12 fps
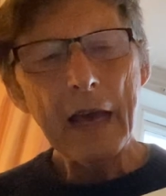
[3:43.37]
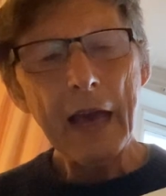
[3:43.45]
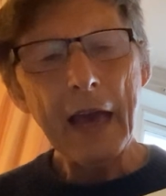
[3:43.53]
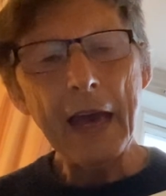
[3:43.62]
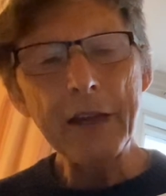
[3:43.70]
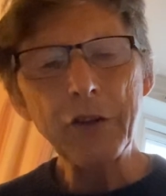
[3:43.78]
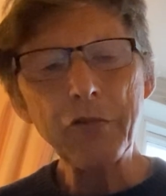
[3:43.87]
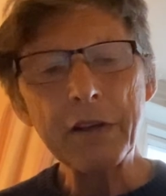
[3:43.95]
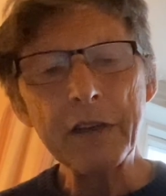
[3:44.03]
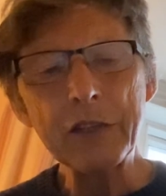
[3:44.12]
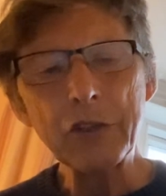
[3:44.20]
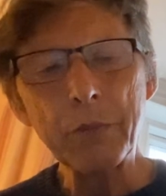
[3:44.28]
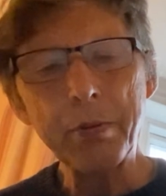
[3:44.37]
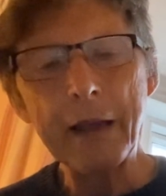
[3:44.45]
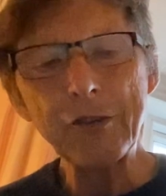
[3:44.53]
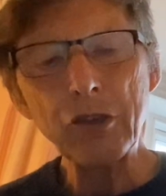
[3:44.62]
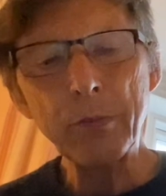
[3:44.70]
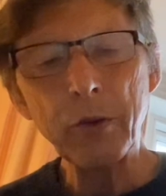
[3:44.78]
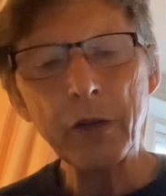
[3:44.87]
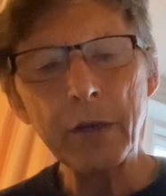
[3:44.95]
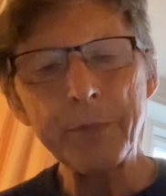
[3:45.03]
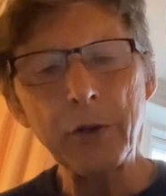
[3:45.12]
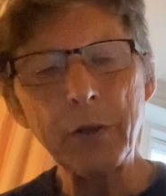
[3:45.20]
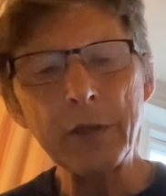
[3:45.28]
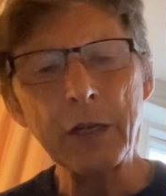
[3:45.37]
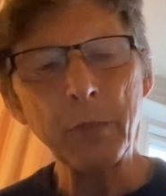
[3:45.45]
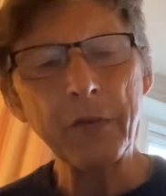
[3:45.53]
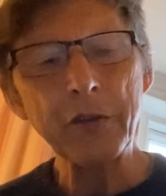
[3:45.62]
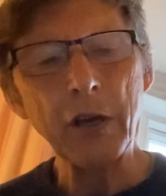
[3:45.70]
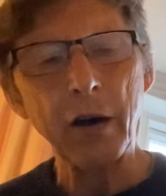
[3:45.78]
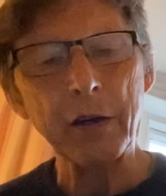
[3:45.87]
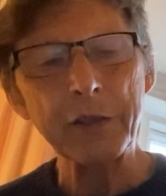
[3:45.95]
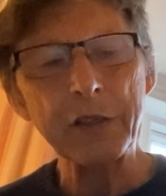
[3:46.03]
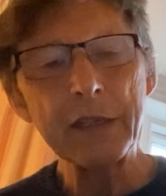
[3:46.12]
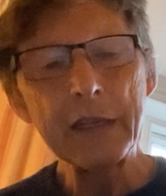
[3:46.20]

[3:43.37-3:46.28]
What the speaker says: Entering into pleasurable communion with God